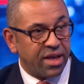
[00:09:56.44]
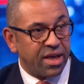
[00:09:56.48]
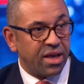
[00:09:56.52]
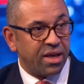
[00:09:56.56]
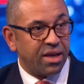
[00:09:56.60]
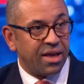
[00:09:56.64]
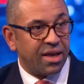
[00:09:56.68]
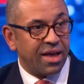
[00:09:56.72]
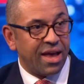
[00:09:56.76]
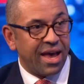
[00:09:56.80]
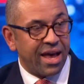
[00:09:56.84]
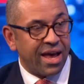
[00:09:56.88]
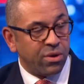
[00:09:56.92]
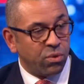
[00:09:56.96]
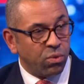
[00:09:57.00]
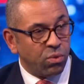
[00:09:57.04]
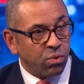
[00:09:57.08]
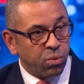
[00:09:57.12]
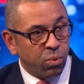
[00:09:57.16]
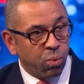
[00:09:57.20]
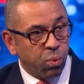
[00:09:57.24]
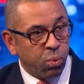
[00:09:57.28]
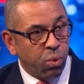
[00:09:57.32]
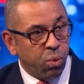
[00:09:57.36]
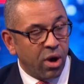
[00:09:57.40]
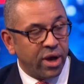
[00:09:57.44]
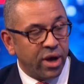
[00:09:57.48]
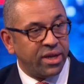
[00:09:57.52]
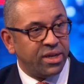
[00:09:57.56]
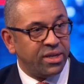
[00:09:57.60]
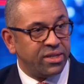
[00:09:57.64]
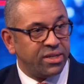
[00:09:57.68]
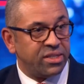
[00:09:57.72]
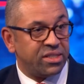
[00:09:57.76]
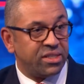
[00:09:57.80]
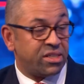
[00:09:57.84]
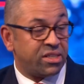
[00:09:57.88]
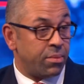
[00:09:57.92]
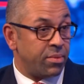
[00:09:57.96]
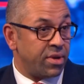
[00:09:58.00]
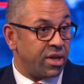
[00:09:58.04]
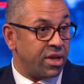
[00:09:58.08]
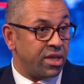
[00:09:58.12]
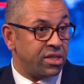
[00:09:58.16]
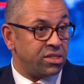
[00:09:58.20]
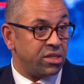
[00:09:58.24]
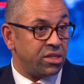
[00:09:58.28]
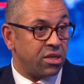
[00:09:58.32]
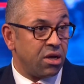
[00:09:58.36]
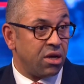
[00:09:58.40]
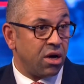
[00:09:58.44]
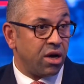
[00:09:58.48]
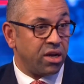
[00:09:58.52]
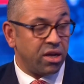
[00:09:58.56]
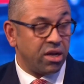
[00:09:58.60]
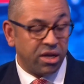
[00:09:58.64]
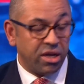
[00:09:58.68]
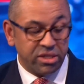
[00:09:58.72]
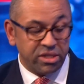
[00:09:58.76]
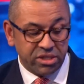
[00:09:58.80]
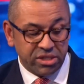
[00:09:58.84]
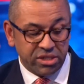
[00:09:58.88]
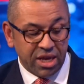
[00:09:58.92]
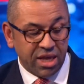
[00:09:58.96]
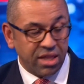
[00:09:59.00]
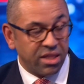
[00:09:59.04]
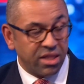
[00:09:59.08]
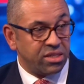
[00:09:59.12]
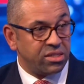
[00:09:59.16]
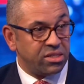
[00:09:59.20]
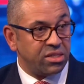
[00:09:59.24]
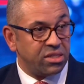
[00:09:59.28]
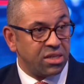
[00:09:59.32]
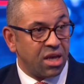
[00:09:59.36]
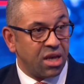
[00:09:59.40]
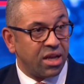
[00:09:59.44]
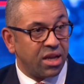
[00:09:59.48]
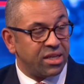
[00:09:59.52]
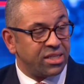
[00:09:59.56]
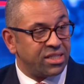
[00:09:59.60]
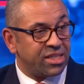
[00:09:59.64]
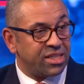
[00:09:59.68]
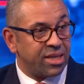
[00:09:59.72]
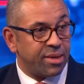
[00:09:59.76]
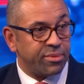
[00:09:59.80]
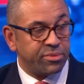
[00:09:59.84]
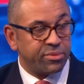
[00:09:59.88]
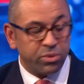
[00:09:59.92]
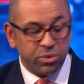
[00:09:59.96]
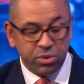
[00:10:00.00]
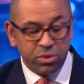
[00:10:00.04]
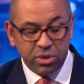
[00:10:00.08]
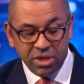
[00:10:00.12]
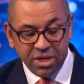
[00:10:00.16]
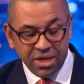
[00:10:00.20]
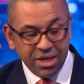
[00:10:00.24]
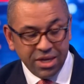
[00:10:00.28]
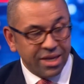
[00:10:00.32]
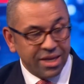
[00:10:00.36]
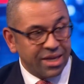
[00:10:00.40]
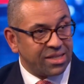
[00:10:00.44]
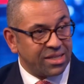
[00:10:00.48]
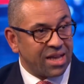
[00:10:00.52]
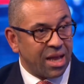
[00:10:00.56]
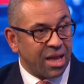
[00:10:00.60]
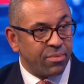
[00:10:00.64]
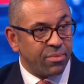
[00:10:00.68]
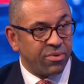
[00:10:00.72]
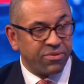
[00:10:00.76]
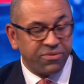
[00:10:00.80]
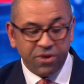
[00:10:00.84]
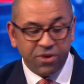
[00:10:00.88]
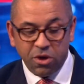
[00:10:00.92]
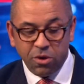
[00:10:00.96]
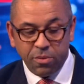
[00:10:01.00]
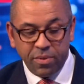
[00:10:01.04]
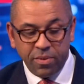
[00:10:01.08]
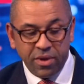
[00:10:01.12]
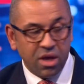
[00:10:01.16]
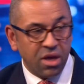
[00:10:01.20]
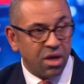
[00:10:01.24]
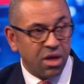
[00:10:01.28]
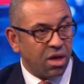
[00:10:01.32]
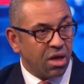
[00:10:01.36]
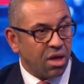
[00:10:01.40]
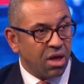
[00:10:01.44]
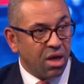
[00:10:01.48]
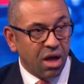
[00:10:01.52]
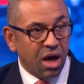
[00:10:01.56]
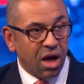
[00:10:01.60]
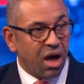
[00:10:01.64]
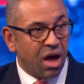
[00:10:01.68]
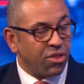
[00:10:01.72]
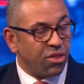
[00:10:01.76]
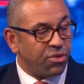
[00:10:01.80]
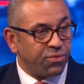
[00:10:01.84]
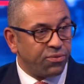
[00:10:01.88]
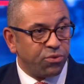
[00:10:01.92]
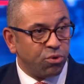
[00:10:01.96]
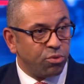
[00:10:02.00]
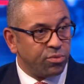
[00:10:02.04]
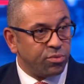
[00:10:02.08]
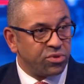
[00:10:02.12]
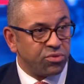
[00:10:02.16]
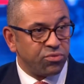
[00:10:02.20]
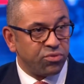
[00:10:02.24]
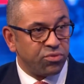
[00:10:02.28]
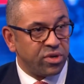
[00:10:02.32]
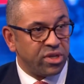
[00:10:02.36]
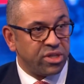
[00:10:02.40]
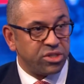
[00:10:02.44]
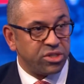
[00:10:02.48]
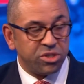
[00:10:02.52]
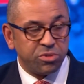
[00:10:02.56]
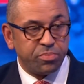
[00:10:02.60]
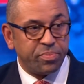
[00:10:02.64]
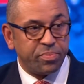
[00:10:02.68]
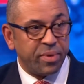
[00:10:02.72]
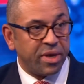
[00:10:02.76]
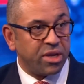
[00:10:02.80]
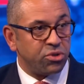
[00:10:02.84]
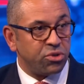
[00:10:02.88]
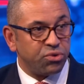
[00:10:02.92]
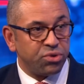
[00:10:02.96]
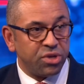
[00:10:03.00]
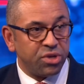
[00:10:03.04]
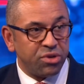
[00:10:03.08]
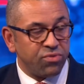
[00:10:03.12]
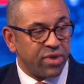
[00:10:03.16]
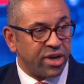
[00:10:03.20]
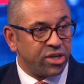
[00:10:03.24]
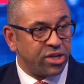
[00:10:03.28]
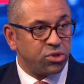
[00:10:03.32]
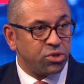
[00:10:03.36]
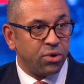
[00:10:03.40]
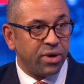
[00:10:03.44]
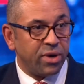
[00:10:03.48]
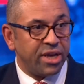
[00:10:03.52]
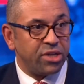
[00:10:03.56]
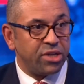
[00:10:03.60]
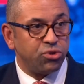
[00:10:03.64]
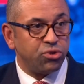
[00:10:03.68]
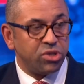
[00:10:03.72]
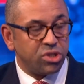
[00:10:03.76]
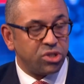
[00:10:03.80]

clear and widely disseminated guidelines saying this is unacceptable. Islamophobia, other forms of religious bigotry, racial